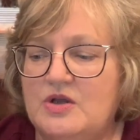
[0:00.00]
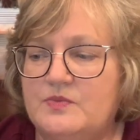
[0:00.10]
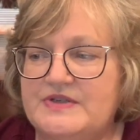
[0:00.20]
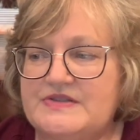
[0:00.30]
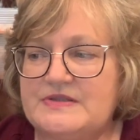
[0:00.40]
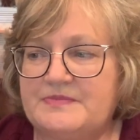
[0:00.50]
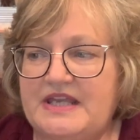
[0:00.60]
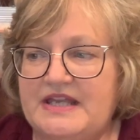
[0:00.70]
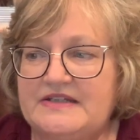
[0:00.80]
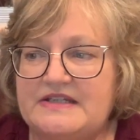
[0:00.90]
with some
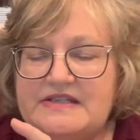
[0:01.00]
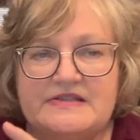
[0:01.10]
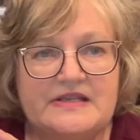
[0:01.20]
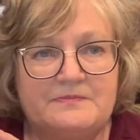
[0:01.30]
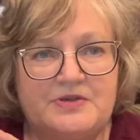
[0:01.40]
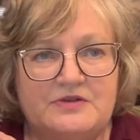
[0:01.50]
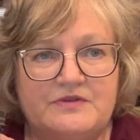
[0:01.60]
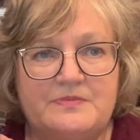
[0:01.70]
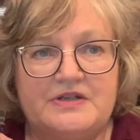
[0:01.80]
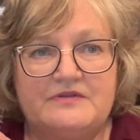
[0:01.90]
candies and put a
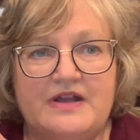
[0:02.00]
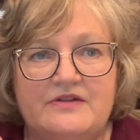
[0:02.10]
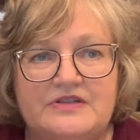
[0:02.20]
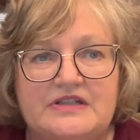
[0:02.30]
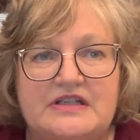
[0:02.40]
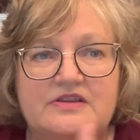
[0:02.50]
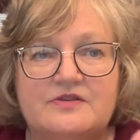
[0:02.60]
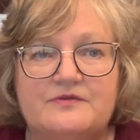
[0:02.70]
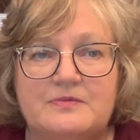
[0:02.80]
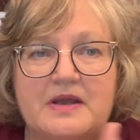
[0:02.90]
ribbon around it,
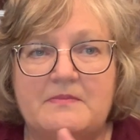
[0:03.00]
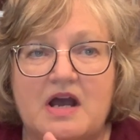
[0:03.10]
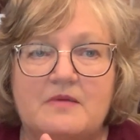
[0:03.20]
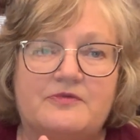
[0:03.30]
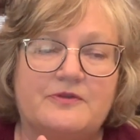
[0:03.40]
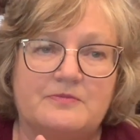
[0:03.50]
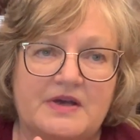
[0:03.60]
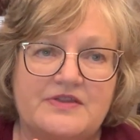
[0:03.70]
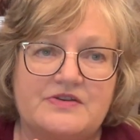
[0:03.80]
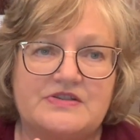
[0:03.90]
either for my mom for
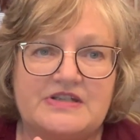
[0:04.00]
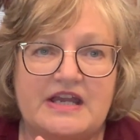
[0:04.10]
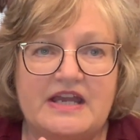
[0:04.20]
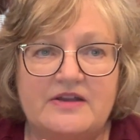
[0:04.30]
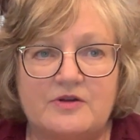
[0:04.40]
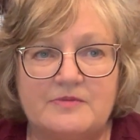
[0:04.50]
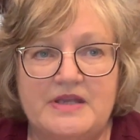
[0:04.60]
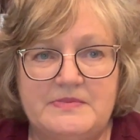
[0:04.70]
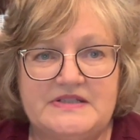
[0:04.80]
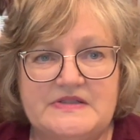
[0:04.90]
Mother's Day or
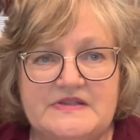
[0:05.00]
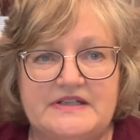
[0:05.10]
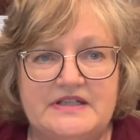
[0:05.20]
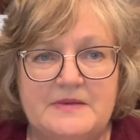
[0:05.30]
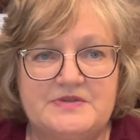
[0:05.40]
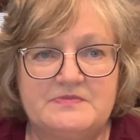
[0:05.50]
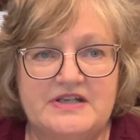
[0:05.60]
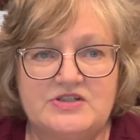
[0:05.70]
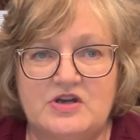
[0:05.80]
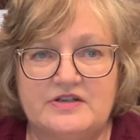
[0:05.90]
maybe to send it up to my
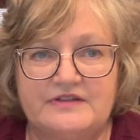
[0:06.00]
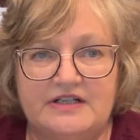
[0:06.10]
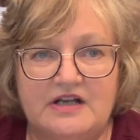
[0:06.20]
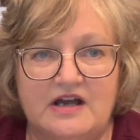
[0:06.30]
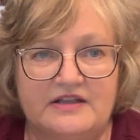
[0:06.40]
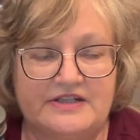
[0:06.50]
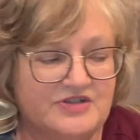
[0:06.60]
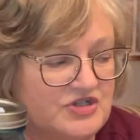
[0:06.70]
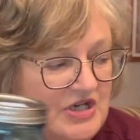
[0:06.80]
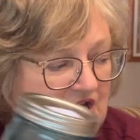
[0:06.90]
daughter in
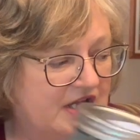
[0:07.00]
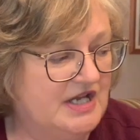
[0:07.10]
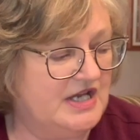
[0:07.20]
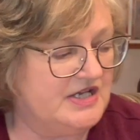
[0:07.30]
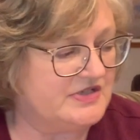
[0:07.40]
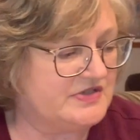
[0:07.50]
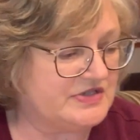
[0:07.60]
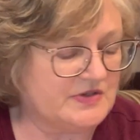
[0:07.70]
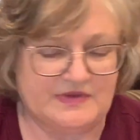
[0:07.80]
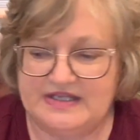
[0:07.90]
college.
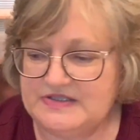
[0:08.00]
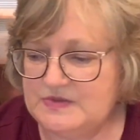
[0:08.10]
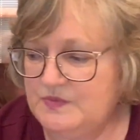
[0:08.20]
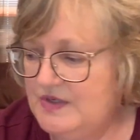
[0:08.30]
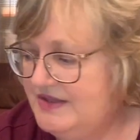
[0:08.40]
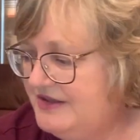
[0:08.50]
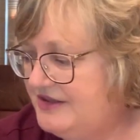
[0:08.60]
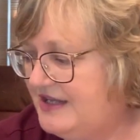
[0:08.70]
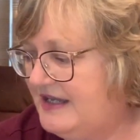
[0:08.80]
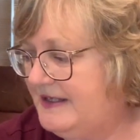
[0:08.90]
So that's one
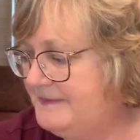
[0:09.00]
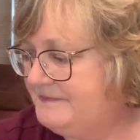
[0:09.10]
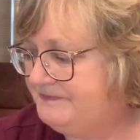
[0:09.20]
thing.